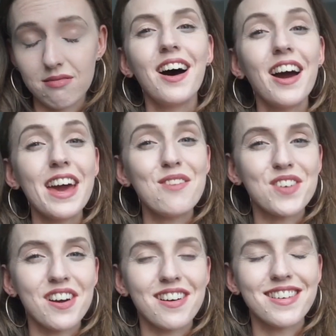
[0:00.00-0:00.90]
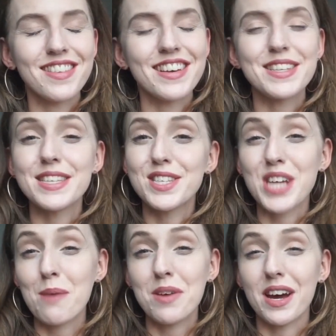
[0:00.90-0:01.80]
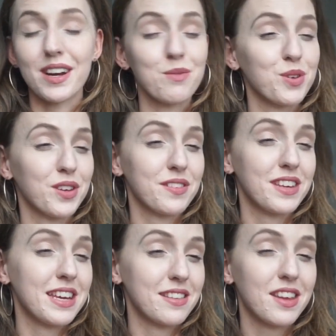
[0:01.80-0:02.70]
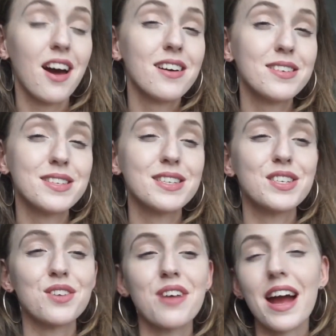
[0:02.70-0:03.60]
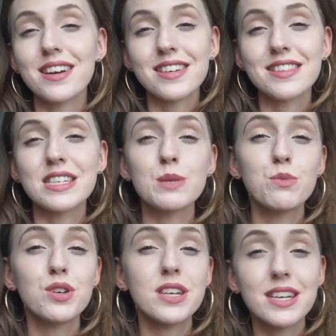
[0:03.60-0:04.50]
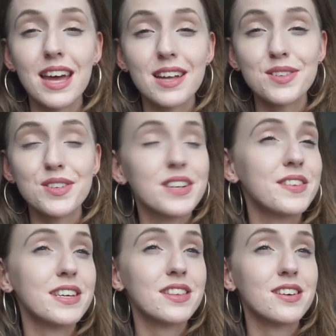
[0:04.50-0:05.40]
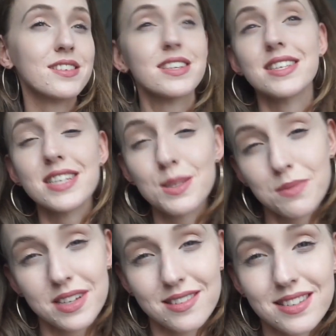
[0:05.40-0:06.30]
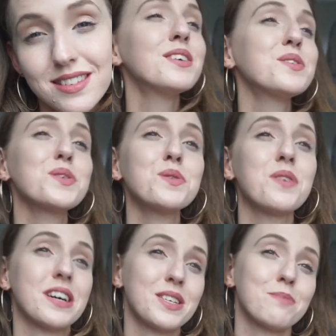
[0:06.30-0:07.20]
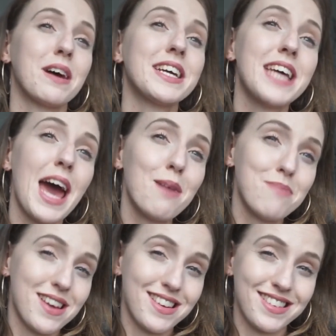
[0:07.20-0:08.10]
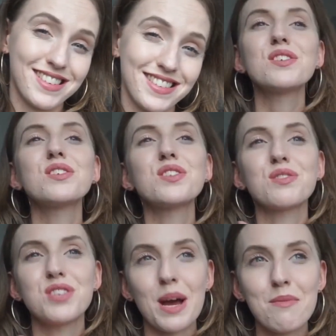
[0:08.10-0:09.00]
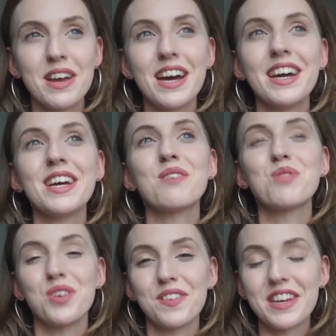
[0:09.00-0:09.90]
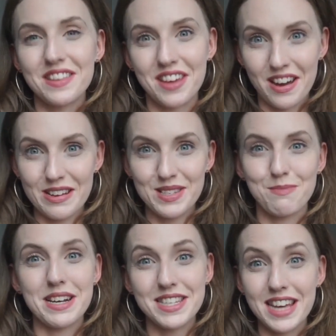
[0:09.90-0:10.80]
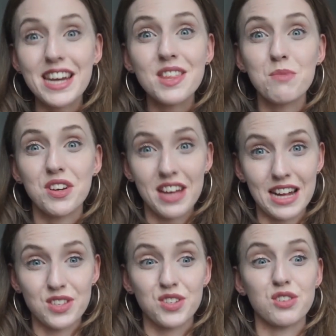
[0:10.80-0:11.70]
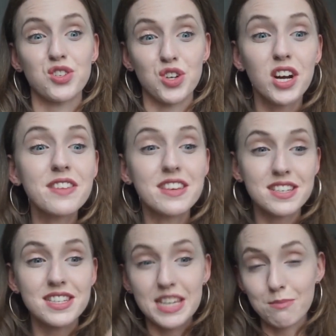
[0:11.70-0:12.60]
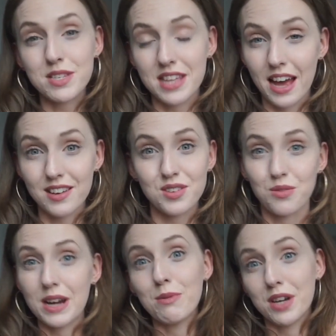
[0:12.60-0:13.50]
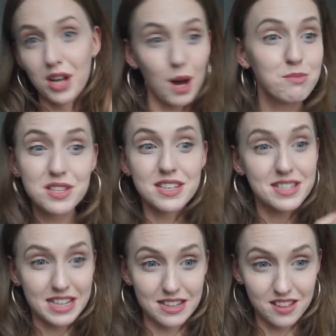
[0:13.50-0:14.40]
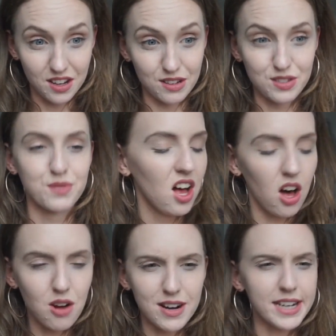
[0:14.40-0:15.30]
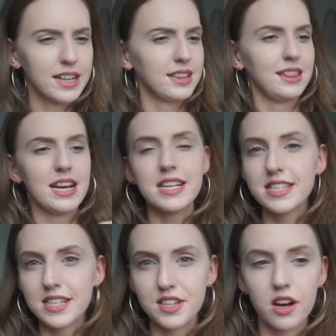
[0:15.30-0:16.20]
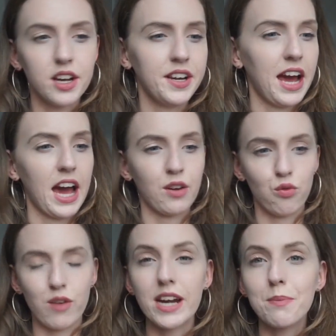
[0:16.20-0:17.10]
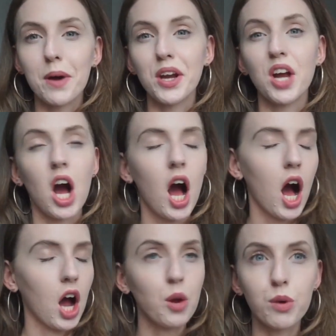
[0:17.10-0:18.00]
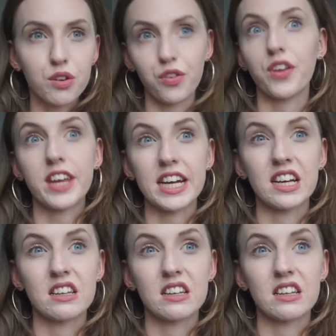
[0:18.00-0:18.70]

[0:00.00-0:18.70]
However, this is Gemini ruling the 8th house, directing this moon in Cancer in the 8th house as explained. So what might happen? So Gemini ruling the 8th house might say to the moon in Cancer during this same set, right, when it comes to this 8th house, alright, let's sit down and write about how we're feeling.